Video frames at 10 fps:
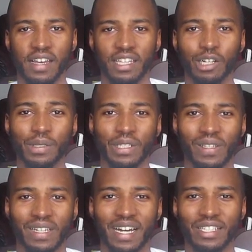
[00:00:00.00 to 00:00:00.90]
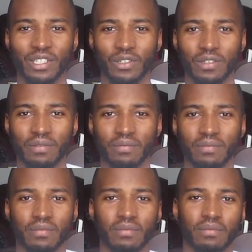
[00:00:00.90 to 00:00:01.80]
And I'll be seeing you guys soon.
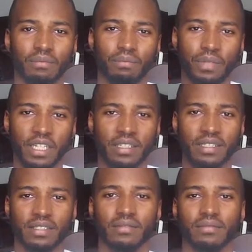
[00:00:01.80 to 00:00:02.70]
Peace.